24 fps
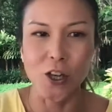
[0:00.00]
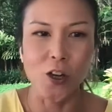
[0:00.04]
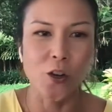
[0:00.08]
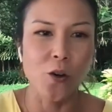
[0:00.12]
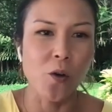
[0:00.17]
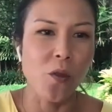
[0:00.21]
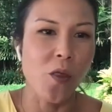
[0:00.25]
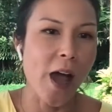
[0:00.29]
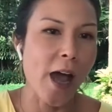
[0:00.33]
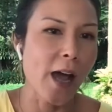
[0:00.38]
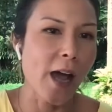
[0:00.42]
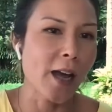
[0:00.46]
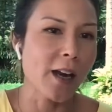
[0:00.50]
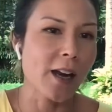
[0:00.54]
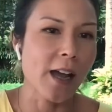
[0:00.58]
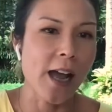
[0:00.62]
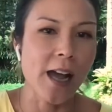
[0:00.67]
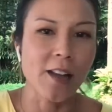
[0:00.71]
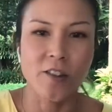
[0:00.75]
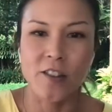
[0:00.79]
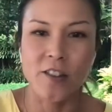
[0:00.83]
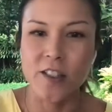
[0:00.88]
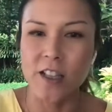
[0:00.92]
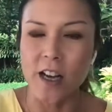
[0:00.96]
you know,
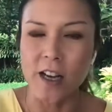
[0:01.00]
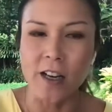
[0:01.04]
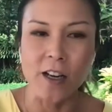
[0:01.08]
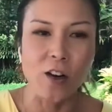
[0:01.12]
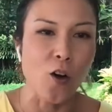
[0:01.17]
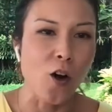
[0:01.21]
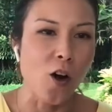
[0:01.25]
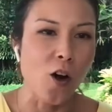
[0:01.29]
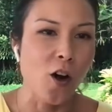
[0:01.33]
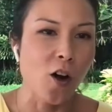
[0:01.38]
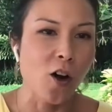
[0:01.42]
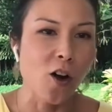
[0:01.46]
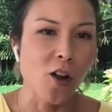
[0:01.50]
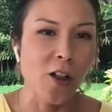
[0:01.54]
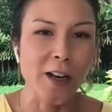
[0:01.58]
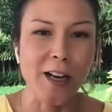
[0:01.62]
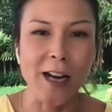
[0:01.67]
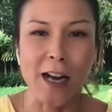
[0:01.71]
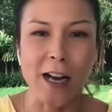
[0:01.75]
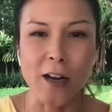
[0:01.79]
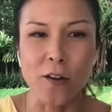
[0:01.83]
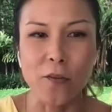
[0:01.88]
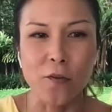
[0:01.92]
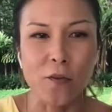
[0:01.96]
that has done it
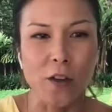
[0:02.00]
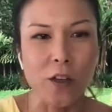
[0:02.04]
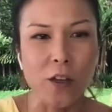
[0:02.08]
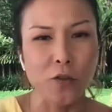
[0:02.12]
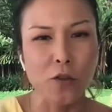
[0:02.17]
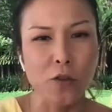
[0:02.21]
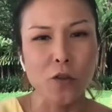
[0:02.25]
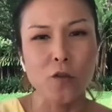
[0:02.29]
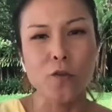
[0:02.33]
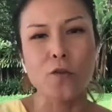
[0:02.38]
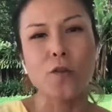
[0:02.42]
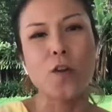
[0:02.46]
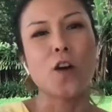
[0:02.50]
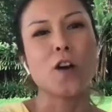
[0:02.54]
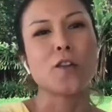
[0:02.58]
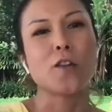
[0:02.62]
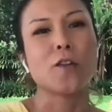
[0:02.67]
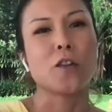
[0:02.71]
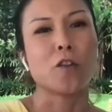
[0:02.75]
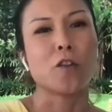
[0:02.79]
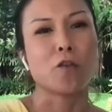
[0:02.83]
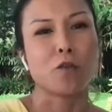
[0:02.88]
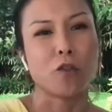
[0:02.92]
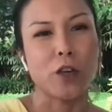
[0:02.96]
all, and it kind of feels too
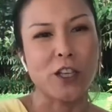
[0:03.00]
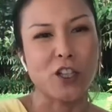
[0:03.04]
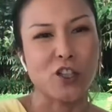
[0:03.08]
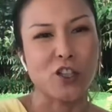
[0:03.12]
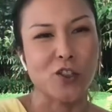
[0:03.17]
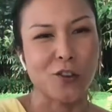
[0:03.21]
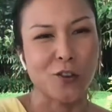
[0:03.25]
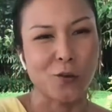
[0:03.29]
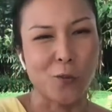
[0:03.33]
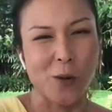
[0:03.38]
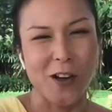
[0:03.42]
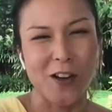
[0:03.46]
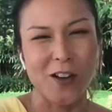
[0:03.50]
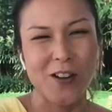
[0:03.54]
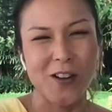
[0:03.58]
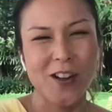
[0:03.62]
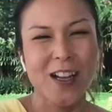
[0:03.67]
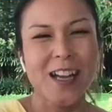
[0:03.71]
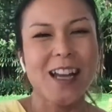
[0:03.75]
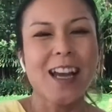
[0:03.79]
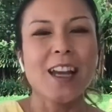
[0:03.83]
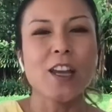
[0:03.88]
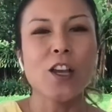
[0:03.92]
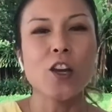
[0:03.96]
far of a reach as well,